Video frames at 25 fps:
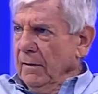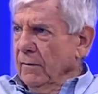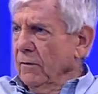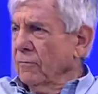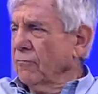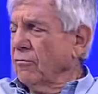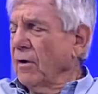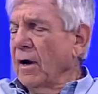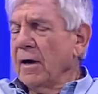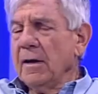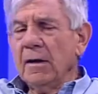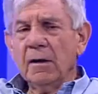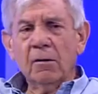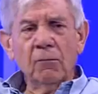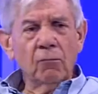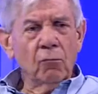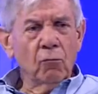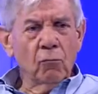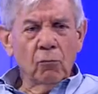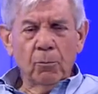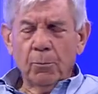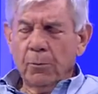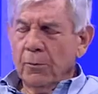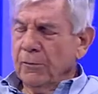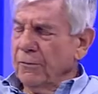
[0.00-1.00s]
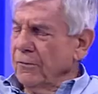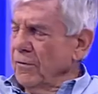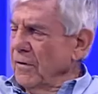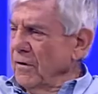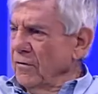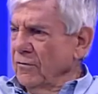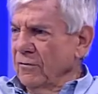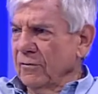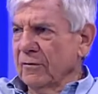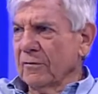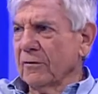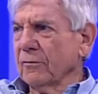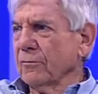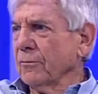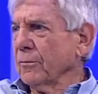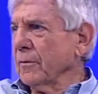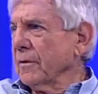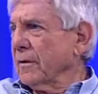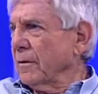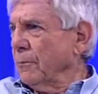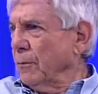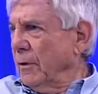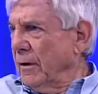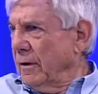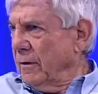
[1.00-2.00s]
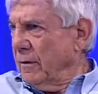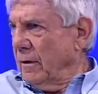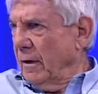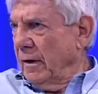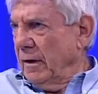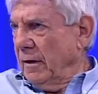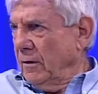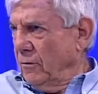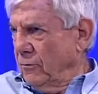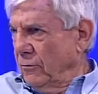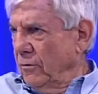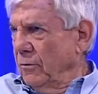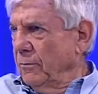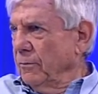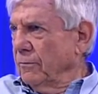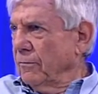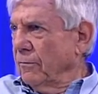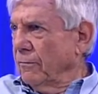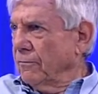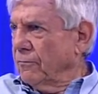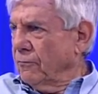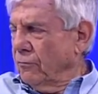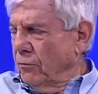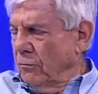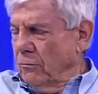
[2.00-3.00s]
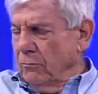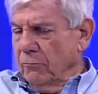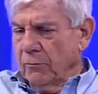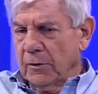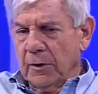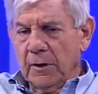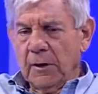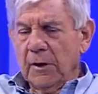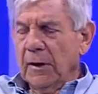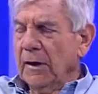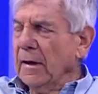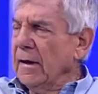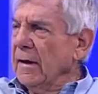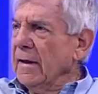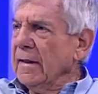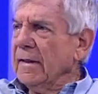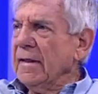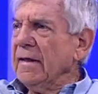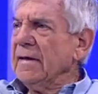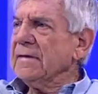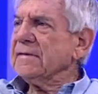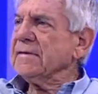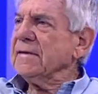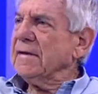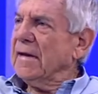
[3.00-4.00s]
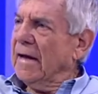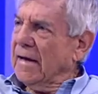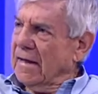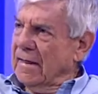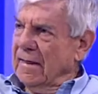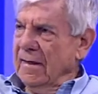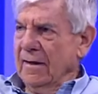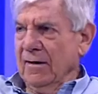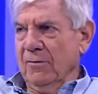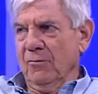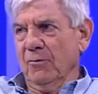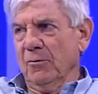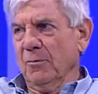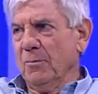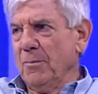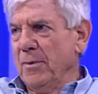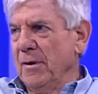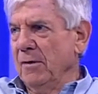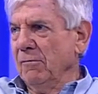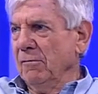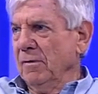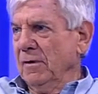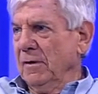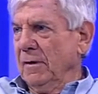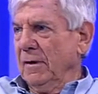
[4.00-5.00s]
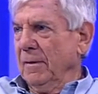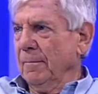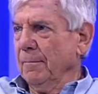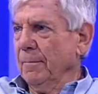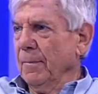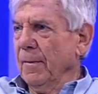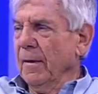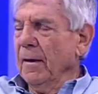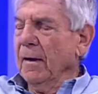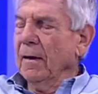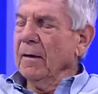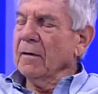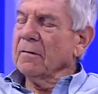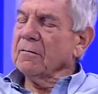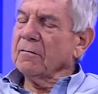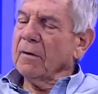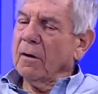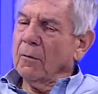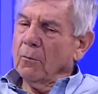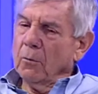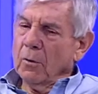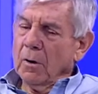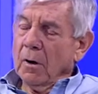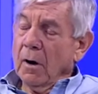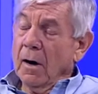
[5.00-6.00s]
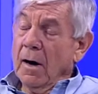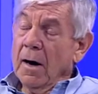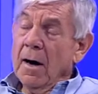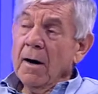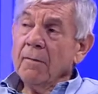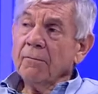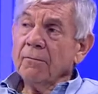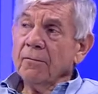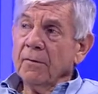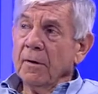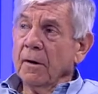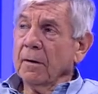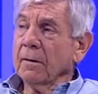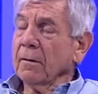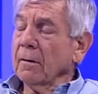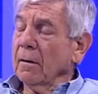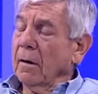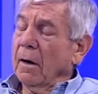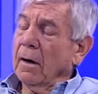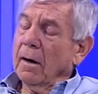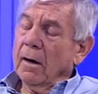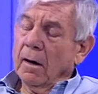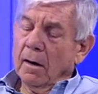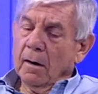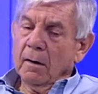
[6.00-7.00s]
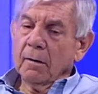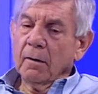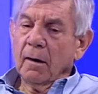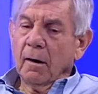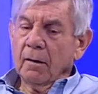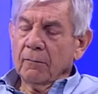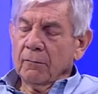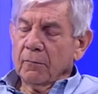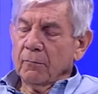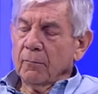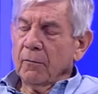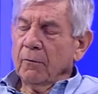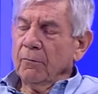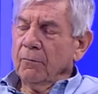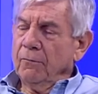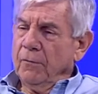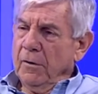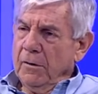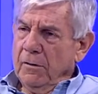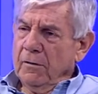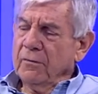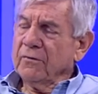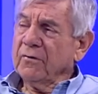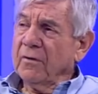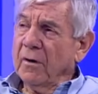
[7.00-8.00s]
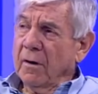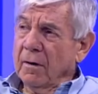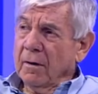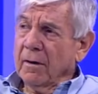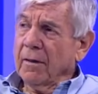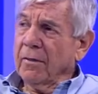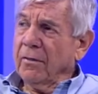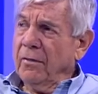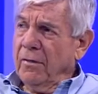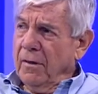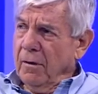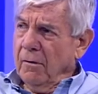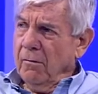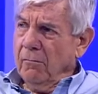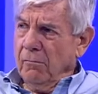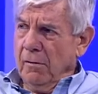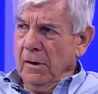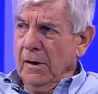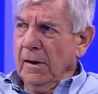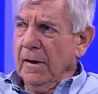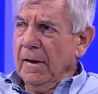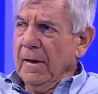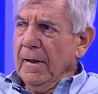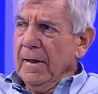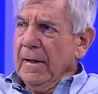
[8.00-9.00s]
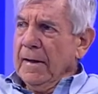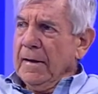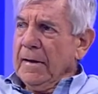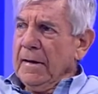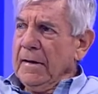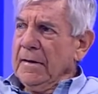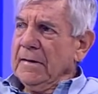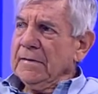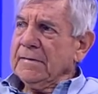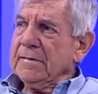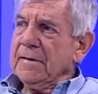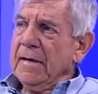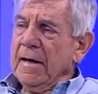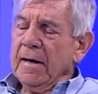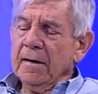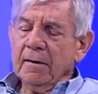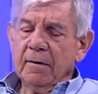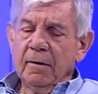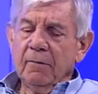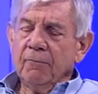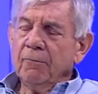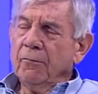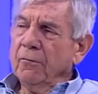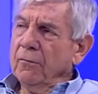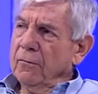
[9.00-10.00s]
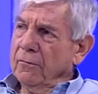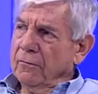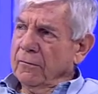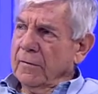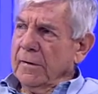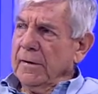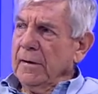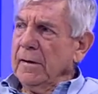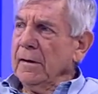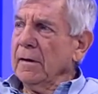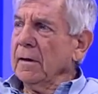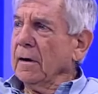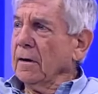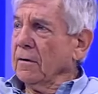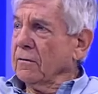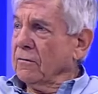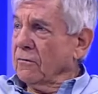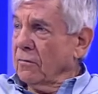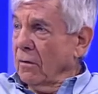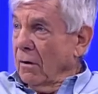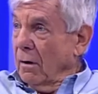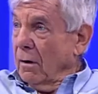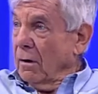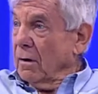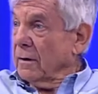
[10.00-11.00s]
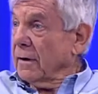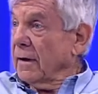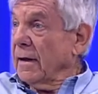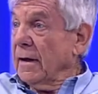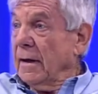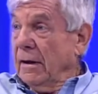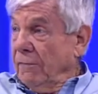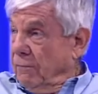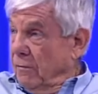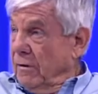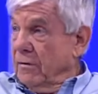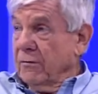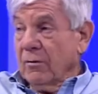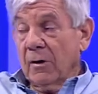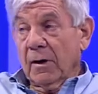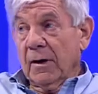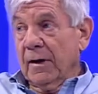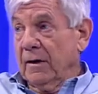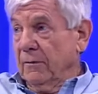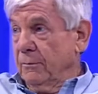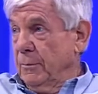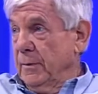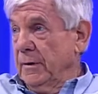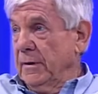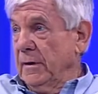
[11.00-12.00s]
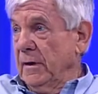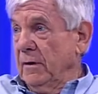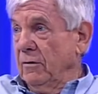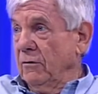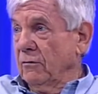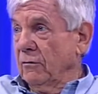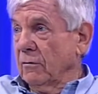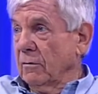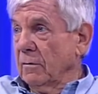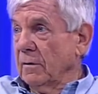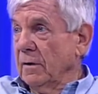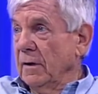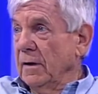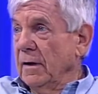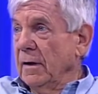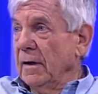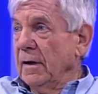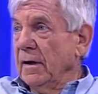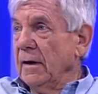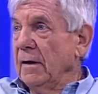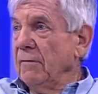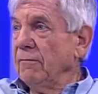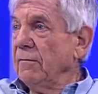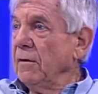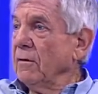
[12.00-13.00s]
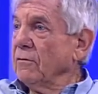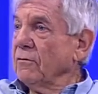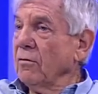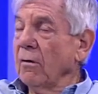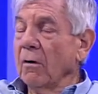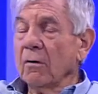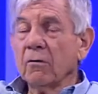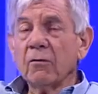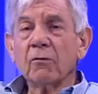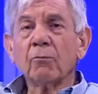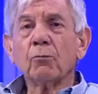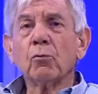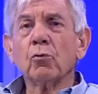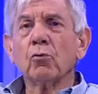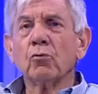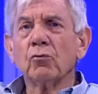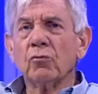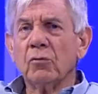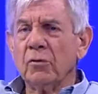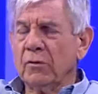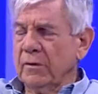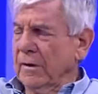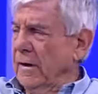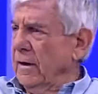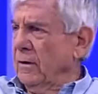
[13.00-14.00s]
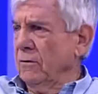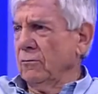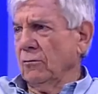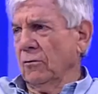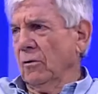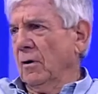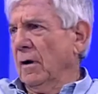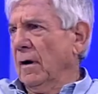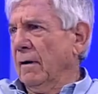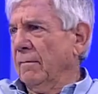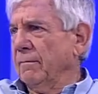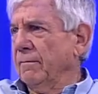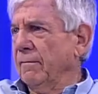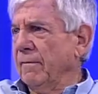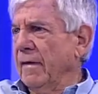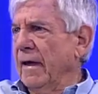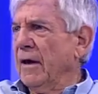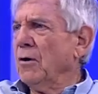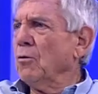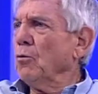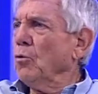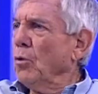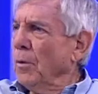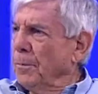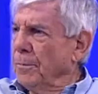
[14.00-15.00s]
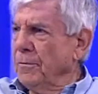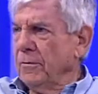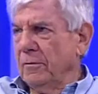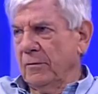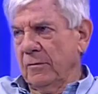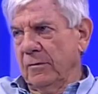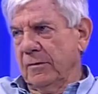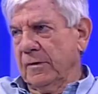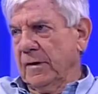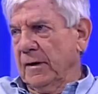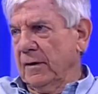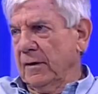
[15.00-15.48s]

in the training of all professionals in terms of children, there's nothing on parenting. So what I've found, and I, I, a very sound theory, is that firstly, a child, every child has potential. Yeah. Every child is born to take on life. They're equipped